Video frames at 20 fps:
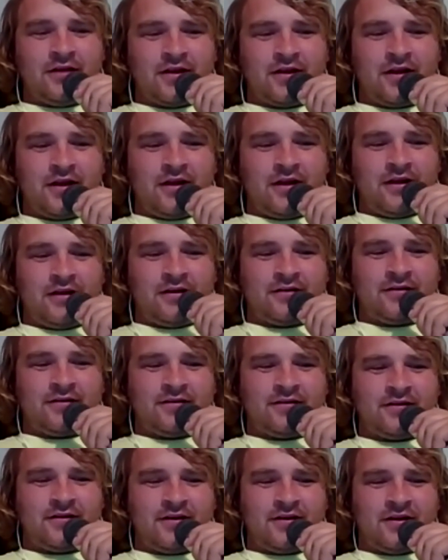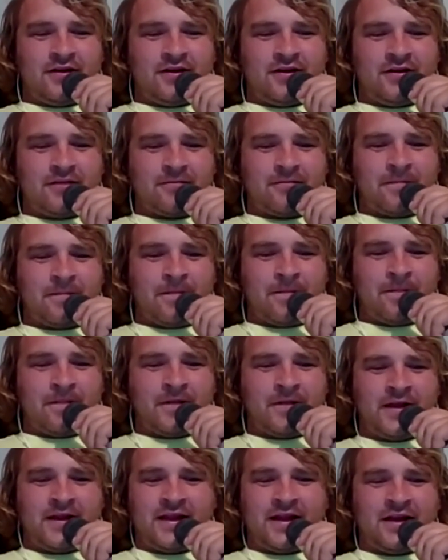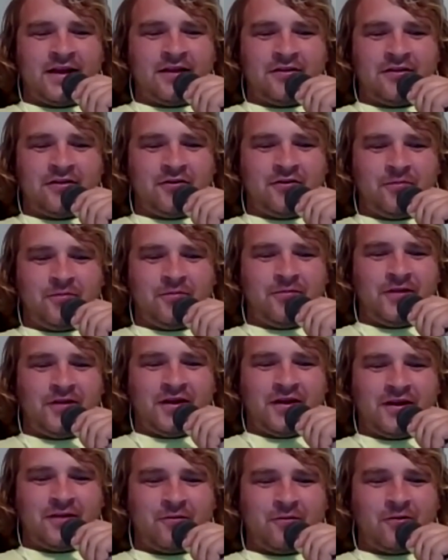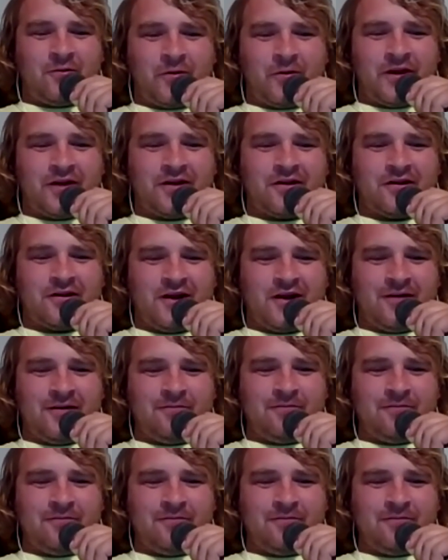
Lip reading: and like any little thing will wake her up.